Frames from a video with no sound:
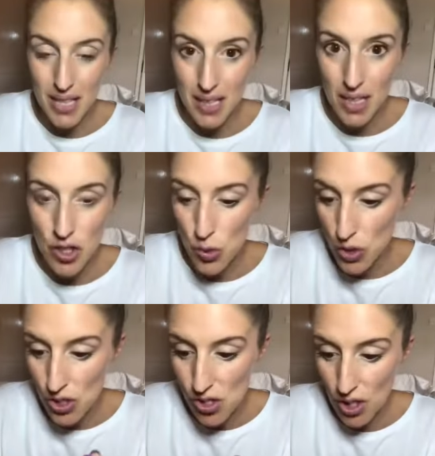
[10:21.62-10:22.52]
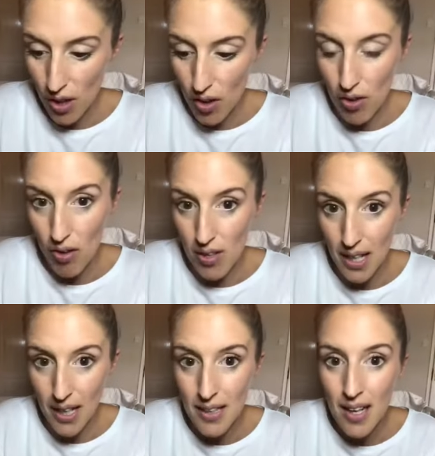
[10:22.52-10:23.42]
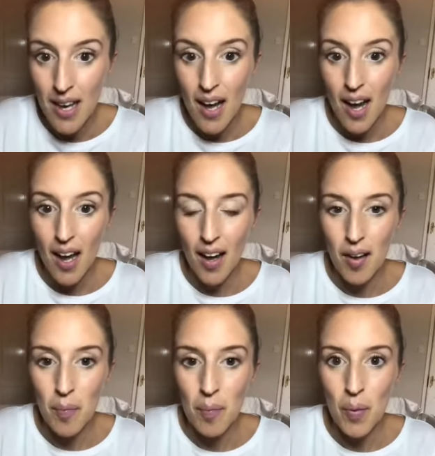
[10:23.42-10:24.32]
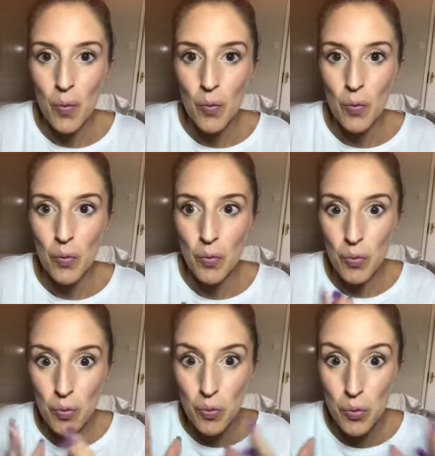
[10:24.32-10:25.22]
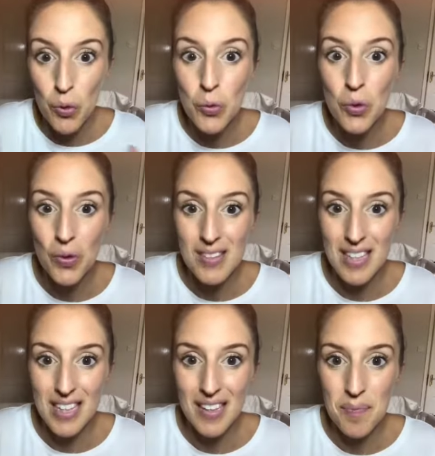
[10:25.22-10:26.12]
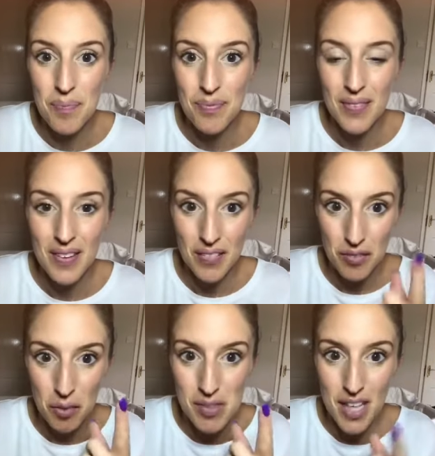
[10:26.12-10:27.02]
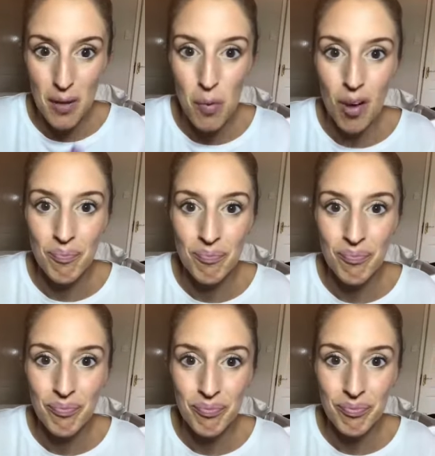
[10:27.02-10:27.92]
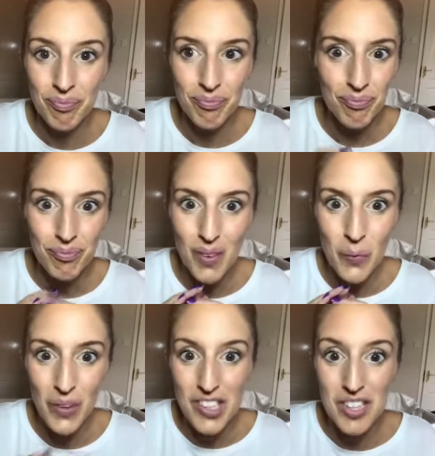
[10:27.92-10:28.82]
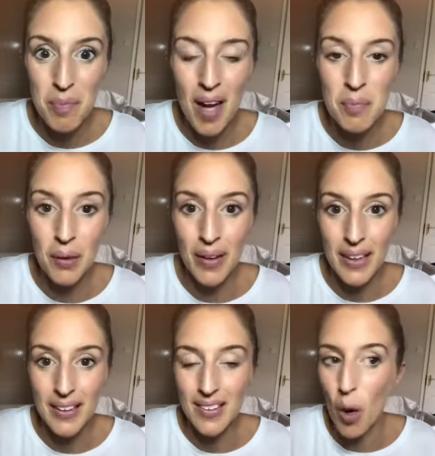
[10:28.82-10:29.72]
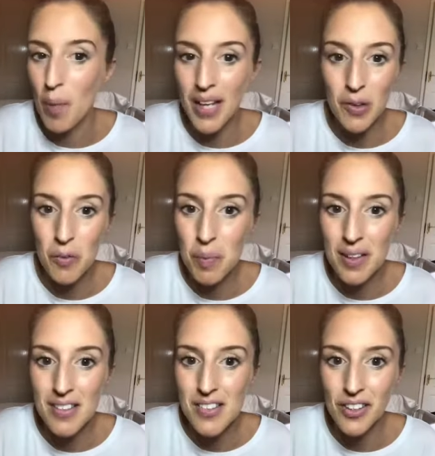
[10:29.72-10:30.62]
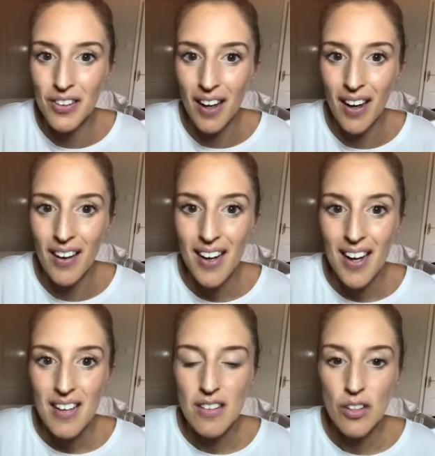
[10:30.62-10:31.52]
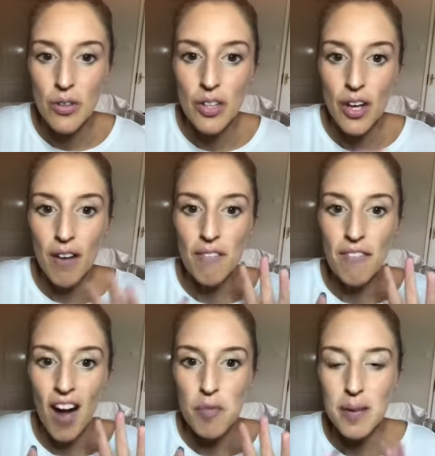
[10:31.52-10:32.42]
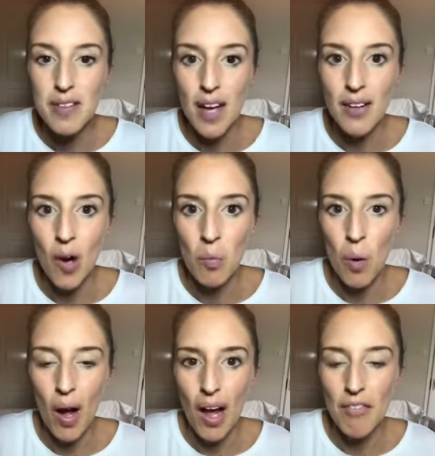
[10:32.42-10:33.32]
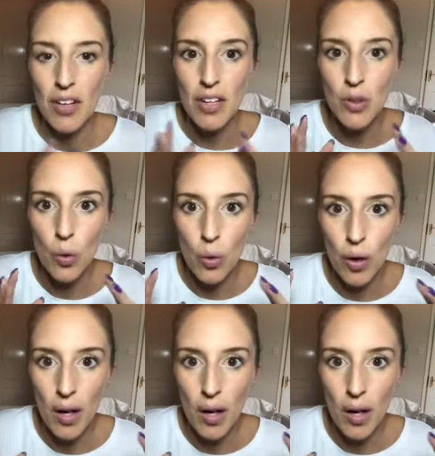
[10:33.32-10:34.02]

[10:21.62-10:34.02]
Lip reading: You can start earning through your team from day one, which is mind-blowing. Not many companies do that. So you can earn 5% on whatever your